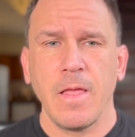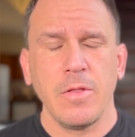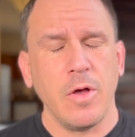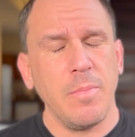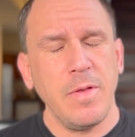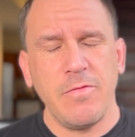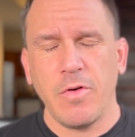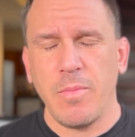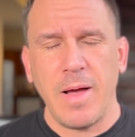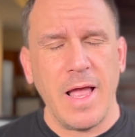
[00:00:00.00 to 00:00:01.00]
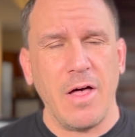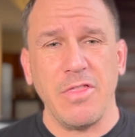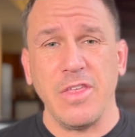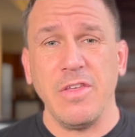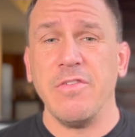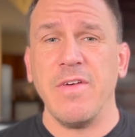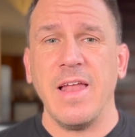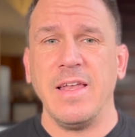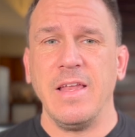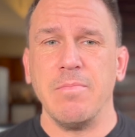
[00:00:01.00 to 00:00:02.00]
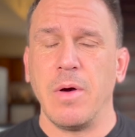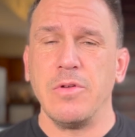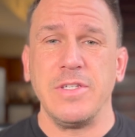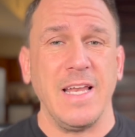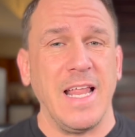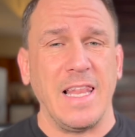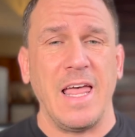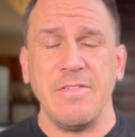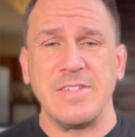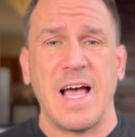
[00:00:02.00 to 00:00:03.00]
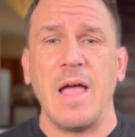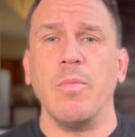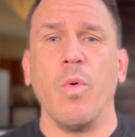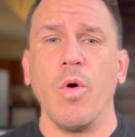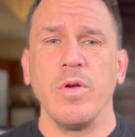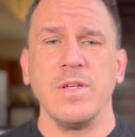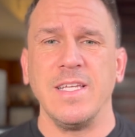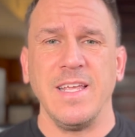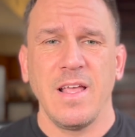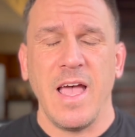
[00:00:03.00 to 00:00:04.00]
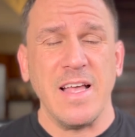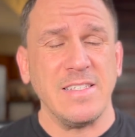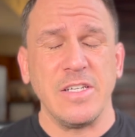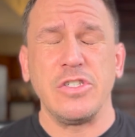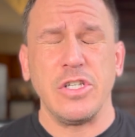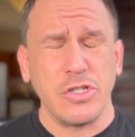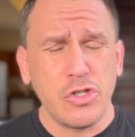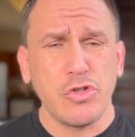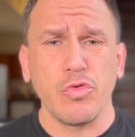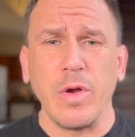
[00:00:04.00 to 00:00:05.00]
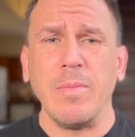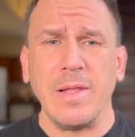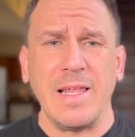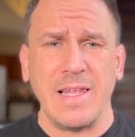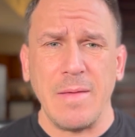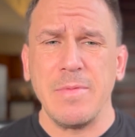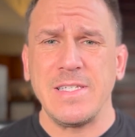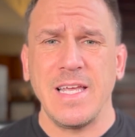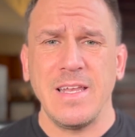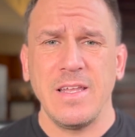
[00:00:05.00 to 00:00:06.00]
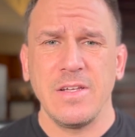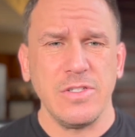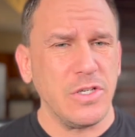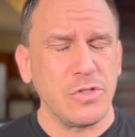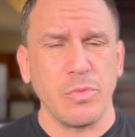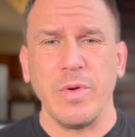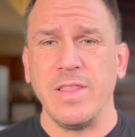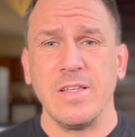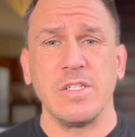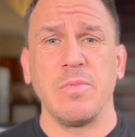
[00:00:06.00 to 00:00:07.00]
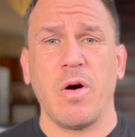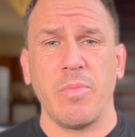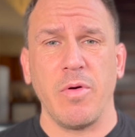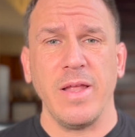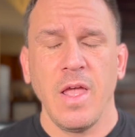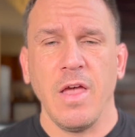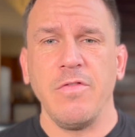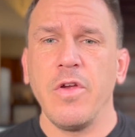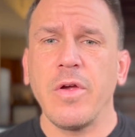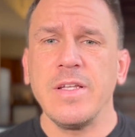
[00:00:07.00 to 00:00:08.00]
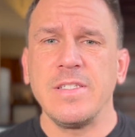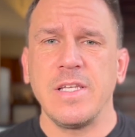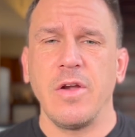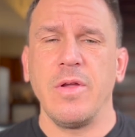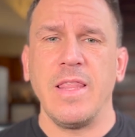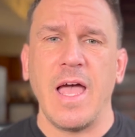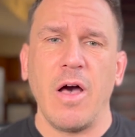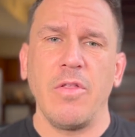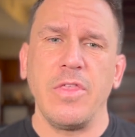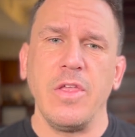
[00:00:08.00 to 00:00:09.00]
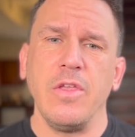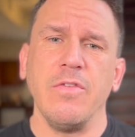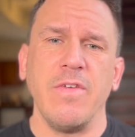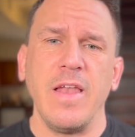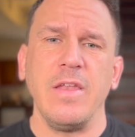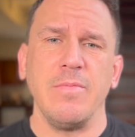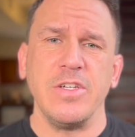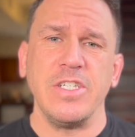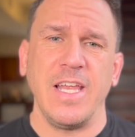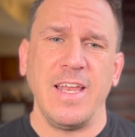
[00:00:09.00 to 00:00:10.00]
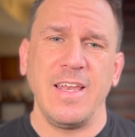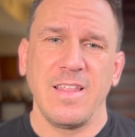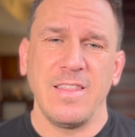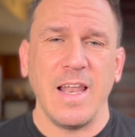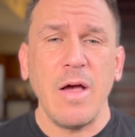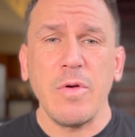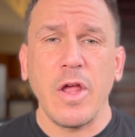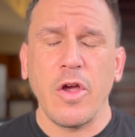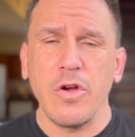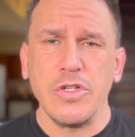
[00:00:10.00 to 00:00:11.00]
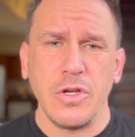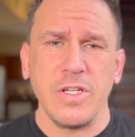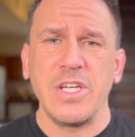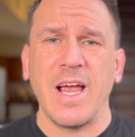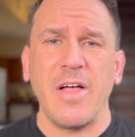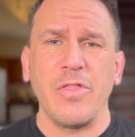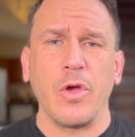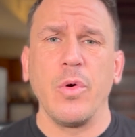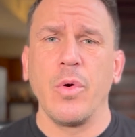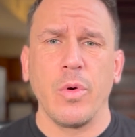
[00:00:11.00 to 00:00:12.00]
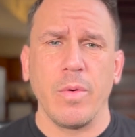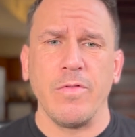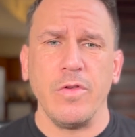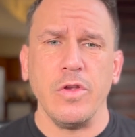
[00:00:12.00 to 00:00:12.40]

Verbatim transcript: Don't be fooled by Healthy You Vending boasting a lifetime warranty as it's extremely limited. Just read the small print. If you're considering the Healthy You Vending machine, then I would encourage you to check out the Google reviews